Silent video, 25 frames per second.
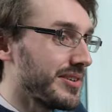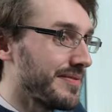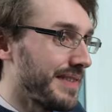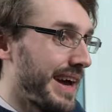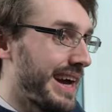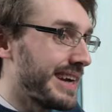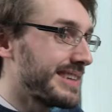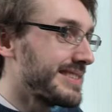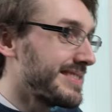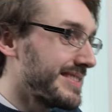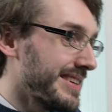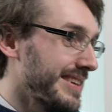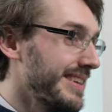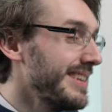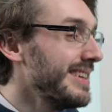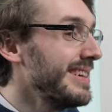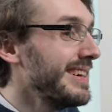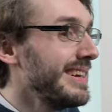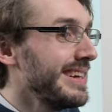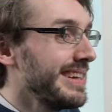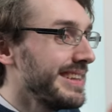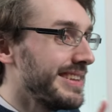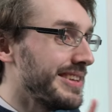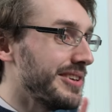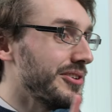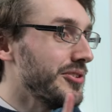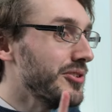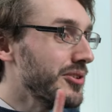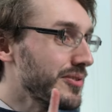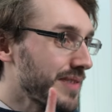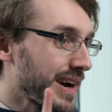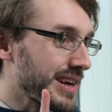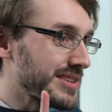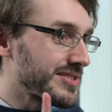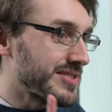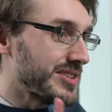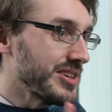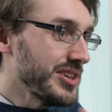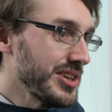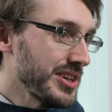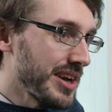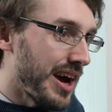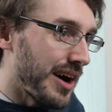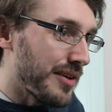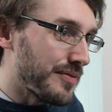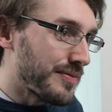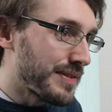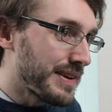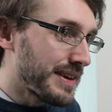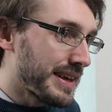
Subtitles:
of Exeter, the University of